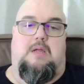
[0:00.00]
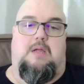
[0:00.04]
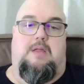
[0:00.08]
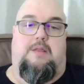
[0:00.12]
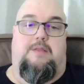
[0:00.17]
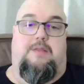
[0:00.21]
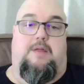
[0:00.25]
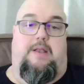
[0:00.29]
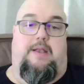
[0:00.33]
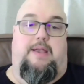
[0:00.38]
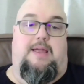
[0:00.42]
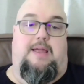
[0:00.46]

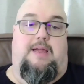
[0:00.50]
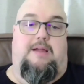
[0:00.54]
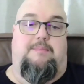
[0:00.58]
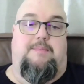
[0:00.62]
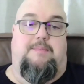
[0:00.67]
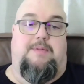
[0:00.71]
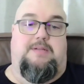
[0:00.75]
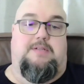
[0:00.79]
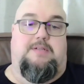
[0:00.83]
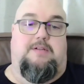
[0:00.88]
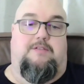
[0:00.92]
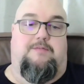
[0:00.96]
thought I got
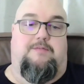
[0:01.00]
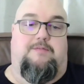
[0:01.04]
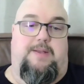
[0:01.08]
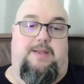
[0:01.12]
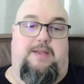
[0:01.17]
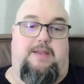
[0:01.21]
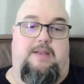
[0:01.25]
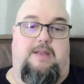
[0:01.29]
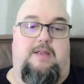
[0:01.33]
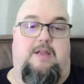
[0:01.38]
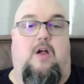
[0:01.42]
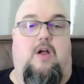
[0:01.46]
myself, but I
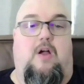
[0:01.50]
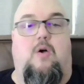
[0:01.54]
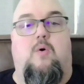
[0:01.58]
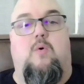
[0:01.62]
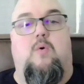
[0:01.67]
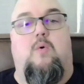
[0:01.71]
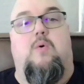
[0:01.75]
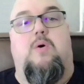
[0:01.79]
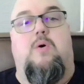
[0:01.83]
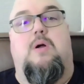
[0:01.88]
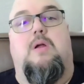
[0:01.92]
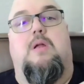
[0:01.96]
didn't.
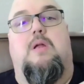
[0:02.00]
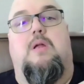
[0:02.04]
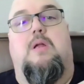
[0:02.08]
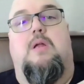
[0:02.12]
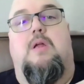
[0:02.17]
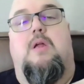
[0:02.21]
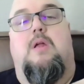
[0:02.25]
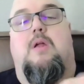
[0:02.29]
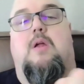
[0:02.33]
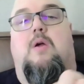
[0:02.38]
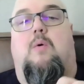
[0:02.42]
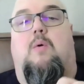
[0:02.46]
Oh,
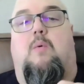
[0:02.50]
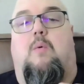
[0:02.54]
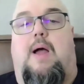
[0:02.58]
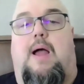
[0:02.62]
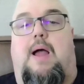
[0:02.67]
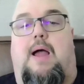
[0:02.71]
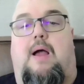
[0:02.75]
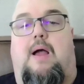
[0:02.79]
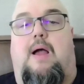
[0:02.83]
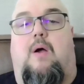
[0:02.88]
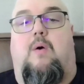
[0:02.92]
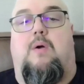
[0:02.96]

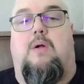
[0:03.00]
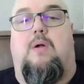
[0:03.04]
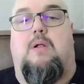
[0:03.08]
wow.